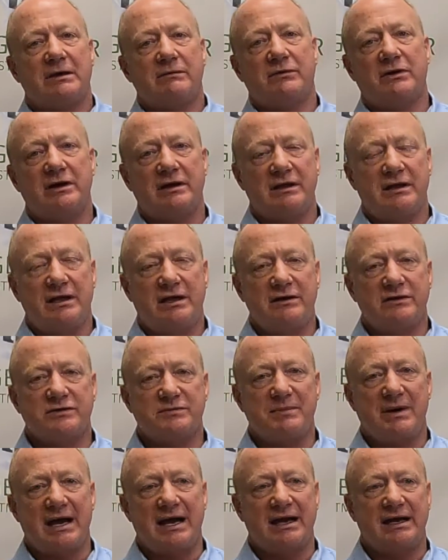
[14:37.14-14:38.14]
Well,
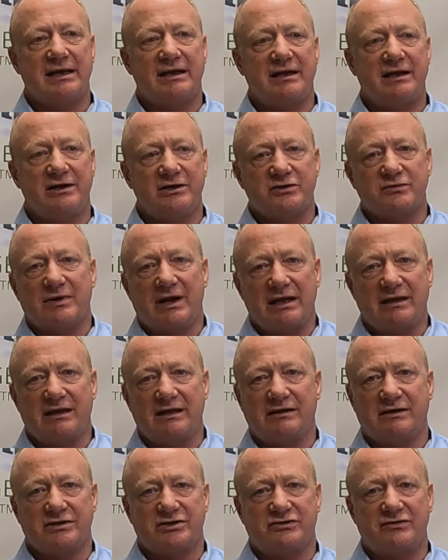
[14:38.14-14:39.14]
here's what I
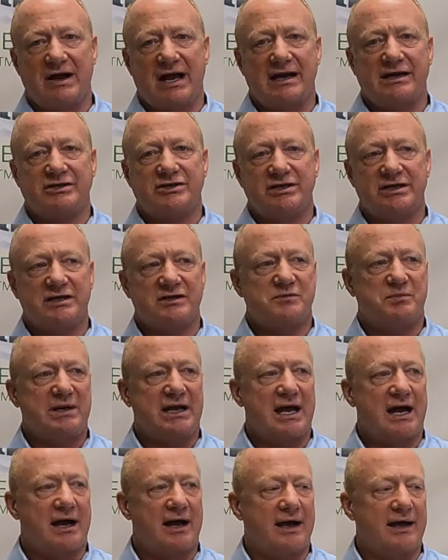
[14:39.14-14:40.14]
think the strategy is
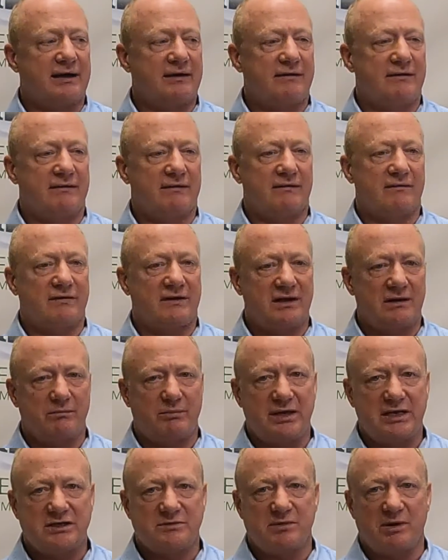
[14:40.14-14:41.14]
behind the
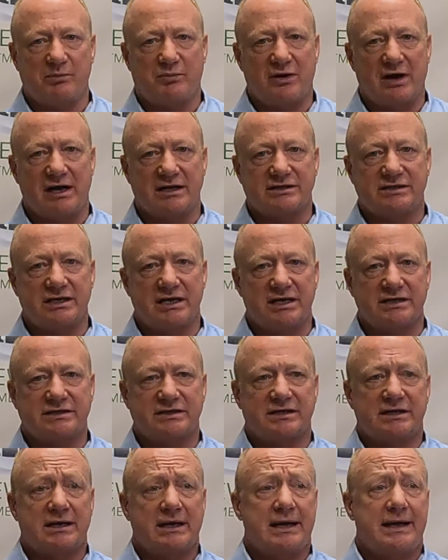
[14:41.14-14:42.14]
impeachment
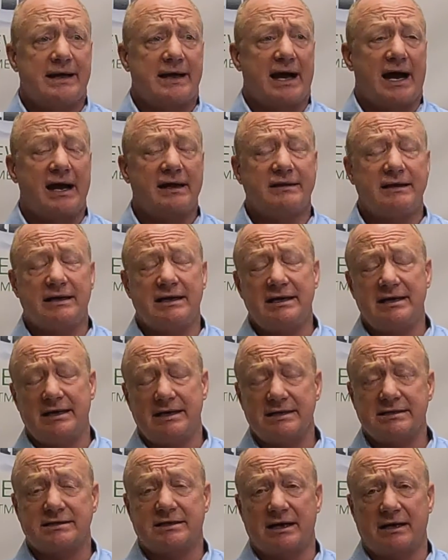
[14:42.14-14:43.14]
process. I think he
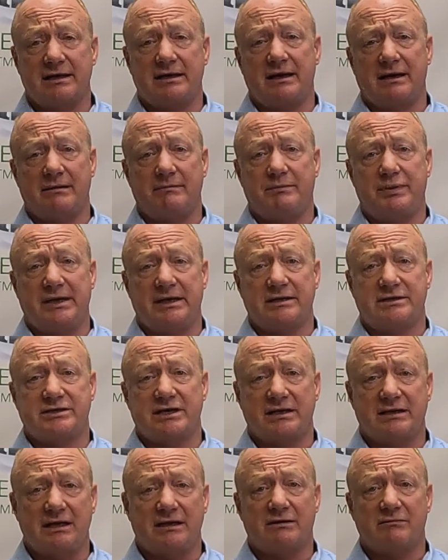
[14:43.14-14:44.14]
is going to get
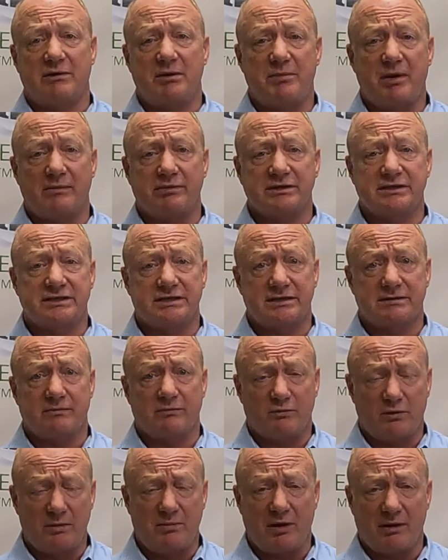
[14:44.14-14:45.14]
impeached. I think the
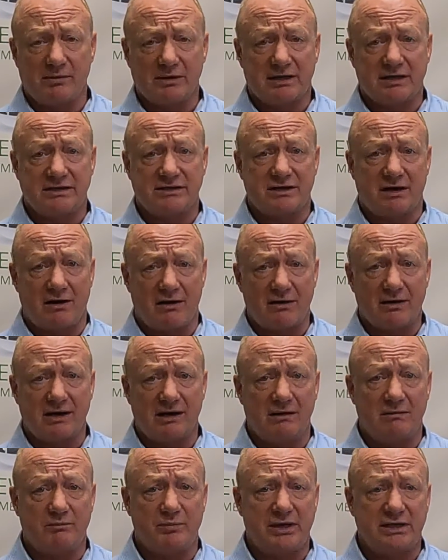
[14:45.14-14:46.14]
Republicans are
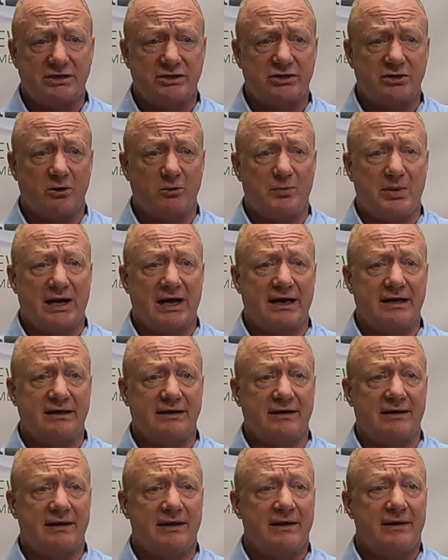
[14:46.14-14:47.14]
going to impeach Joe
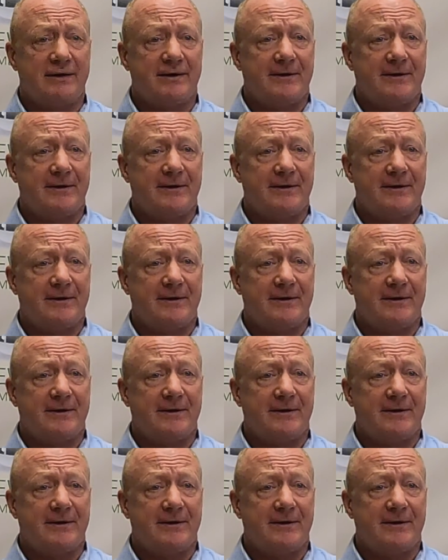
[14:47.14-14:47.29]
Biden,